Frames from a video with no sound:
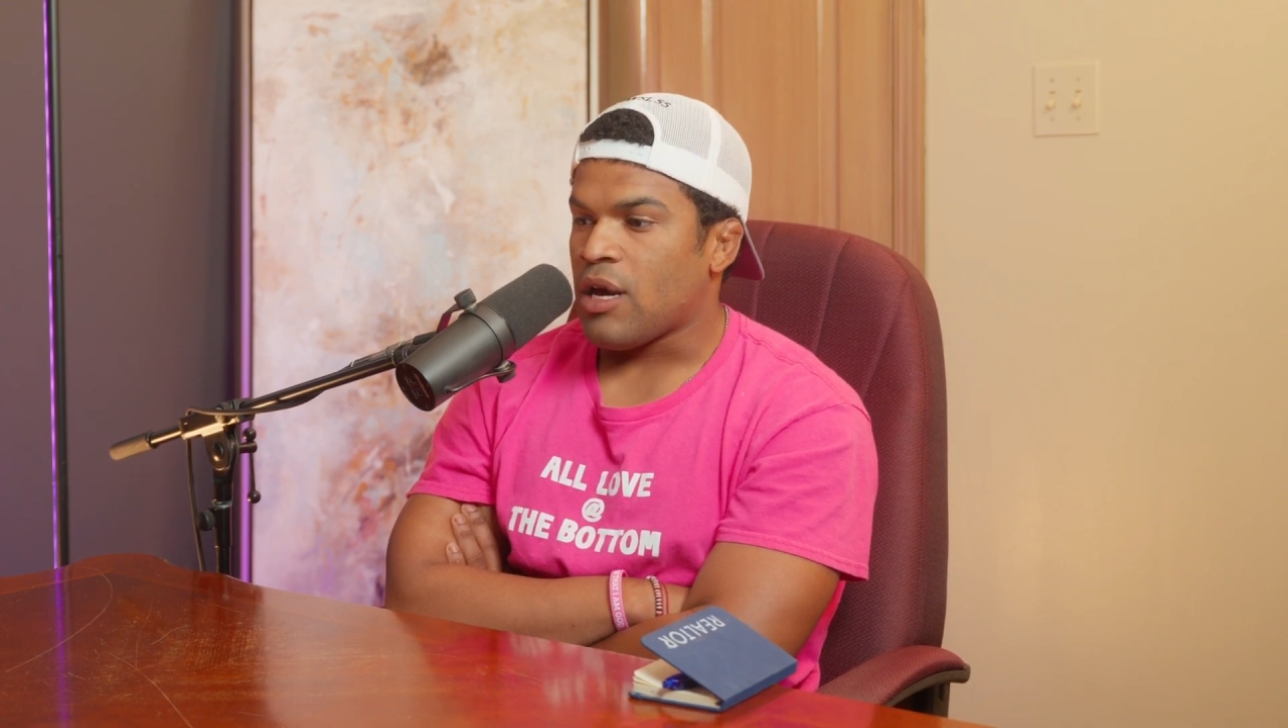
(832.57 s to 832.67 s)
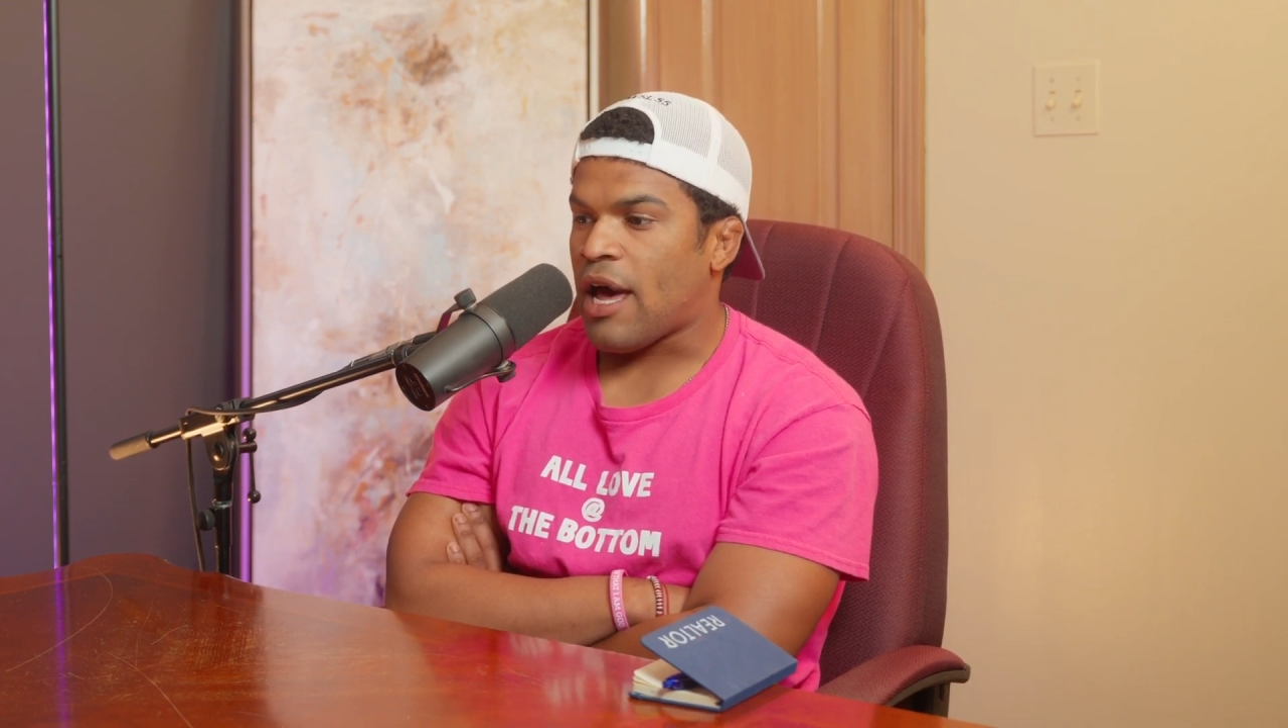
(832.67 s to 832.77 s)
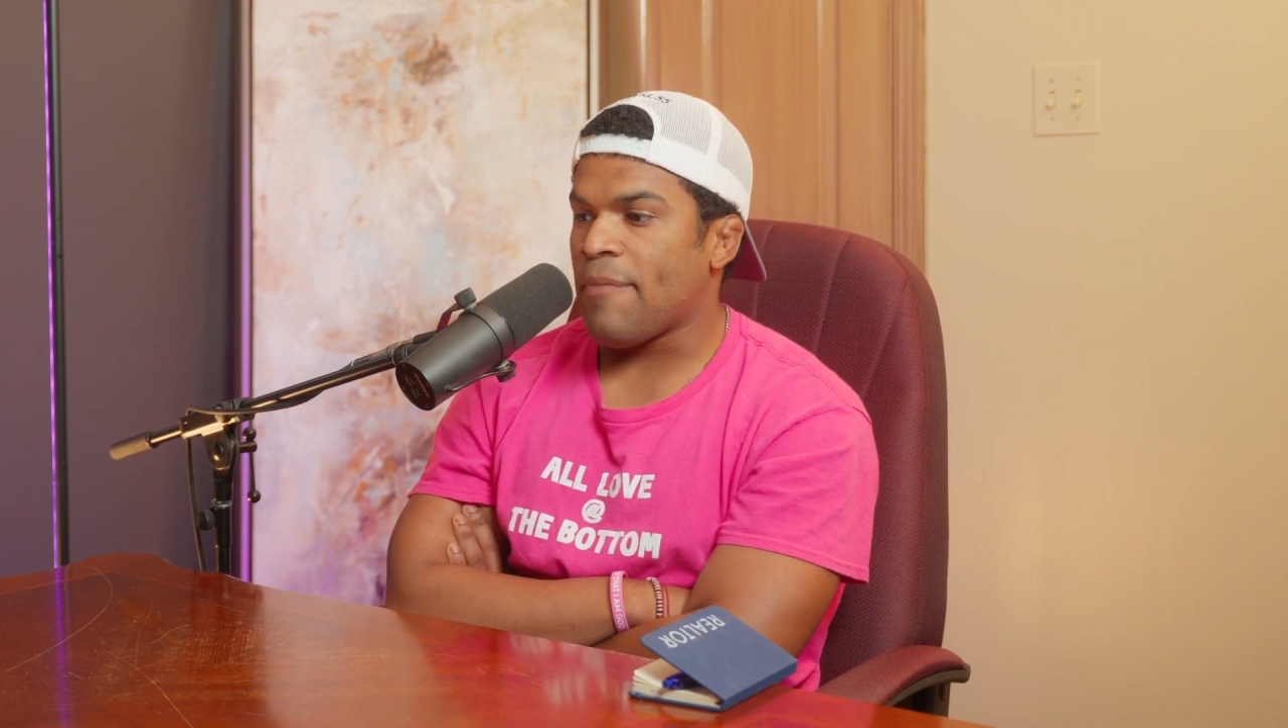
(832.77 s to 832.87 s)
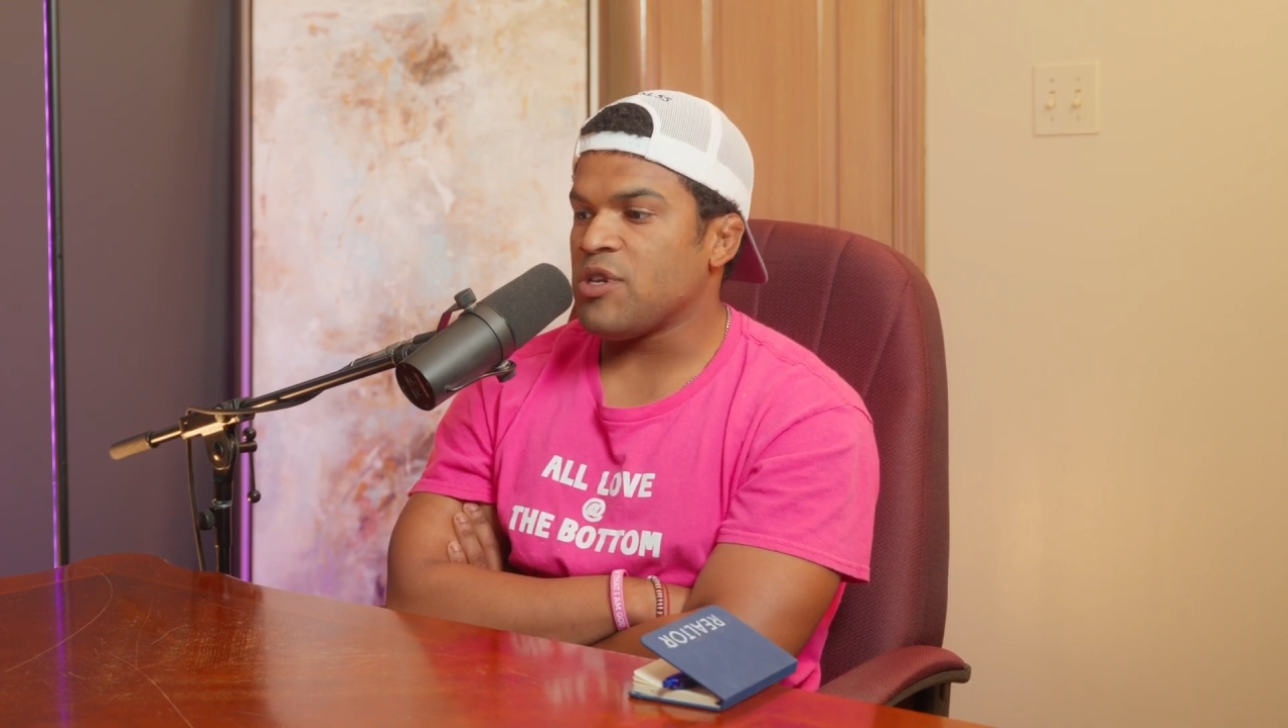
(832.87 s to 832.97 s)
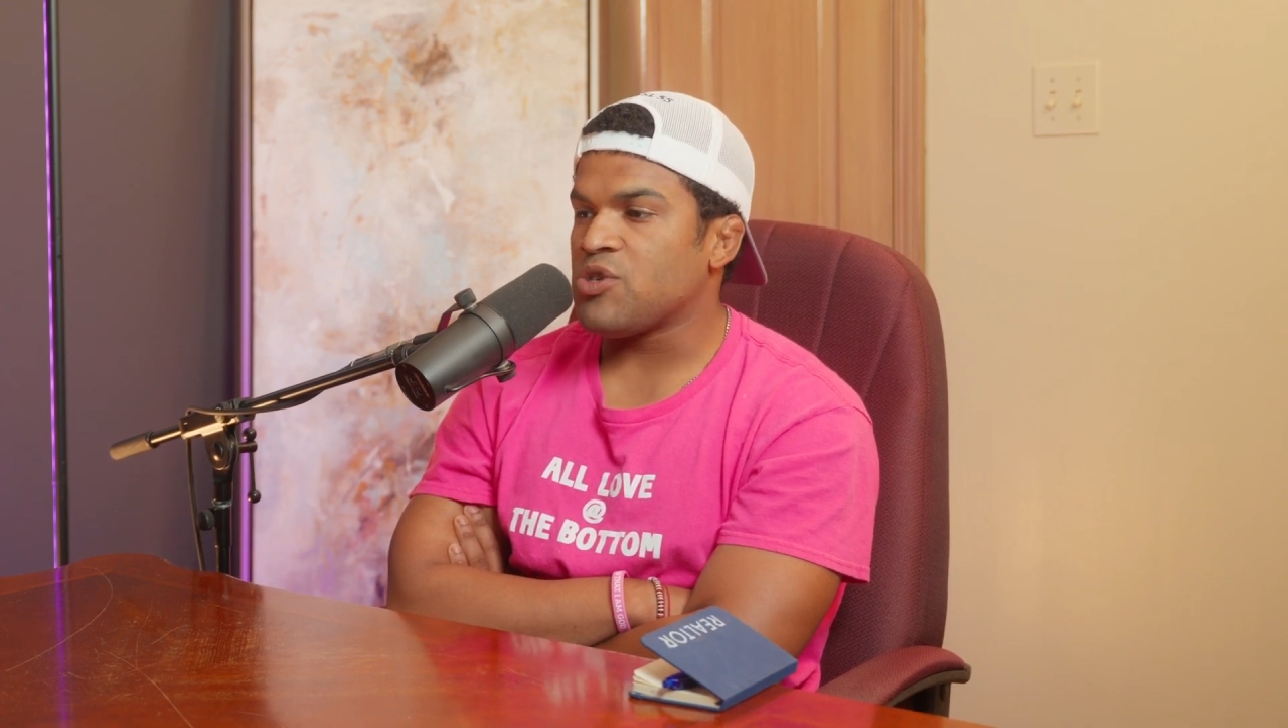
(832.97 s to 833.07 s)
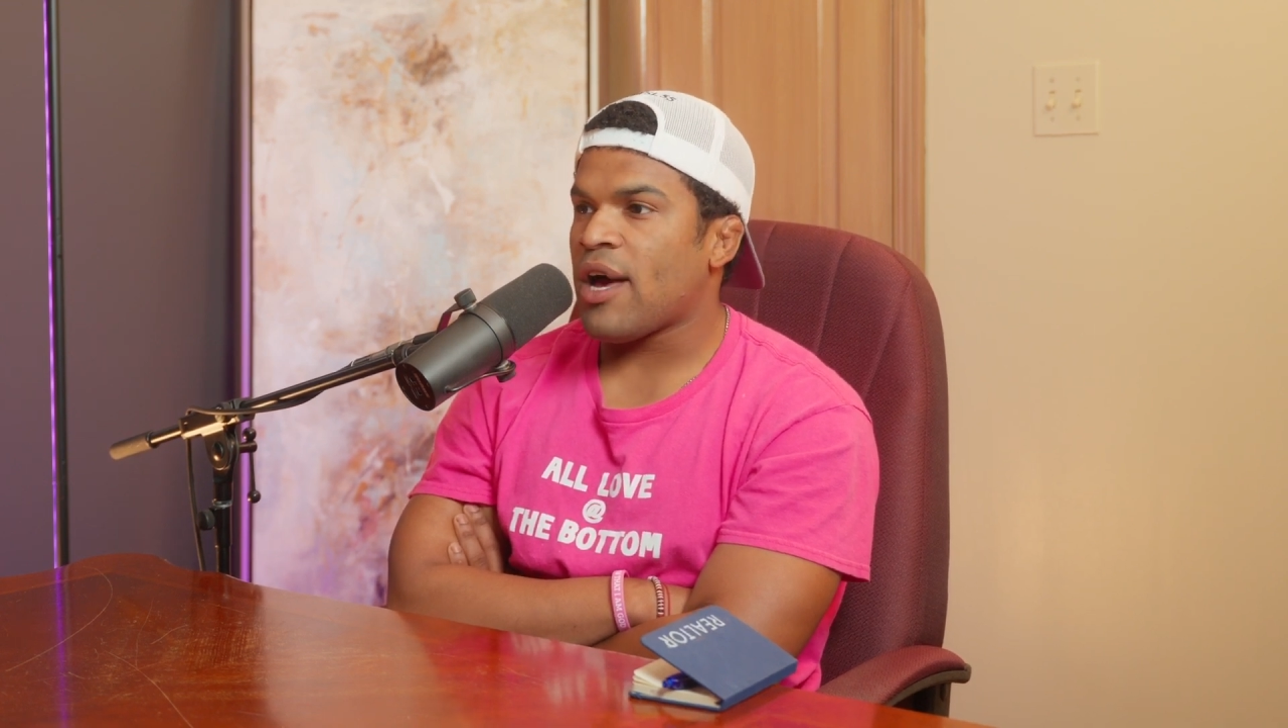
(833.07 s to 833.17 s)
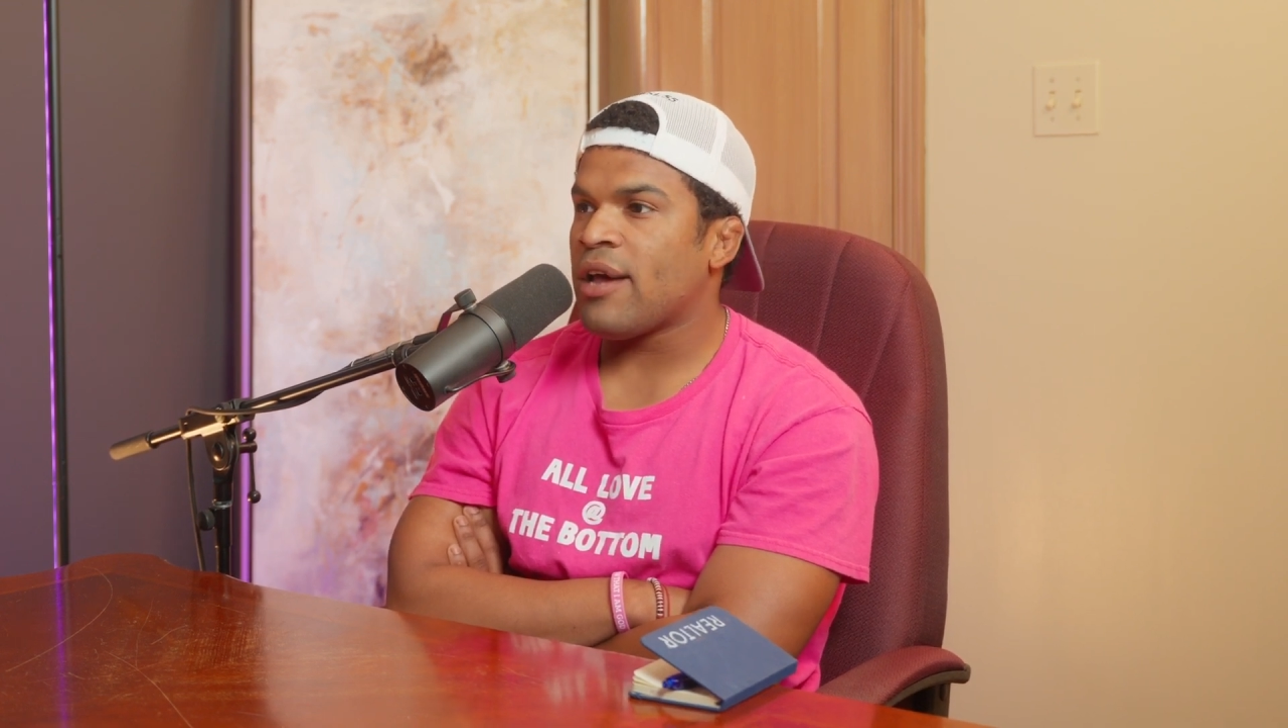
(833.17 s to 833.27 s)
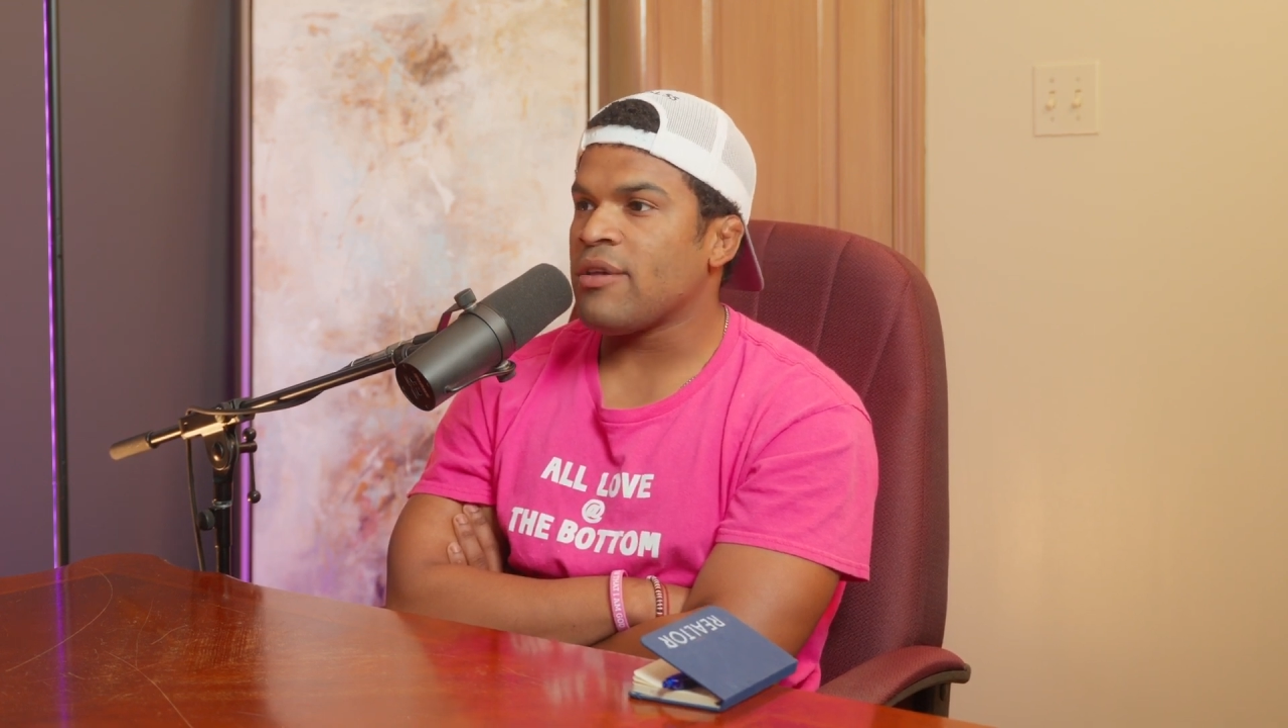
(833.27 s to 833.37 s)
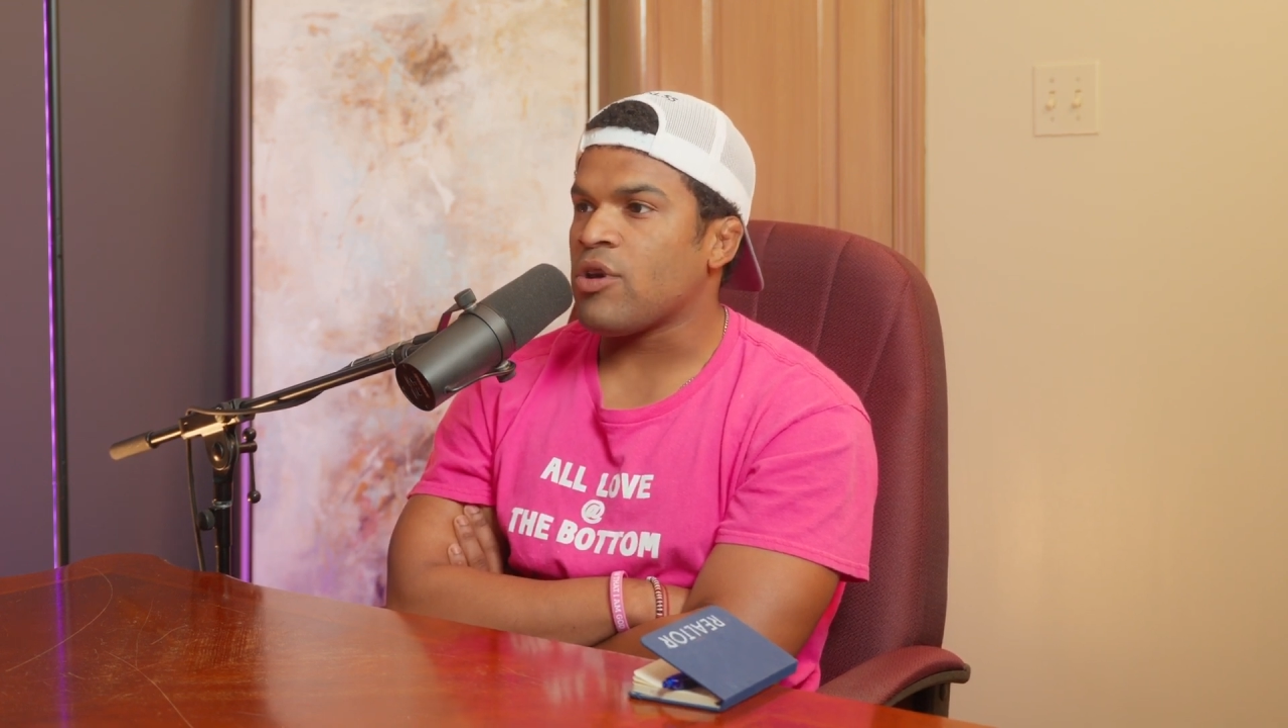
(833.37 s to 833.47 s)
I've been trying to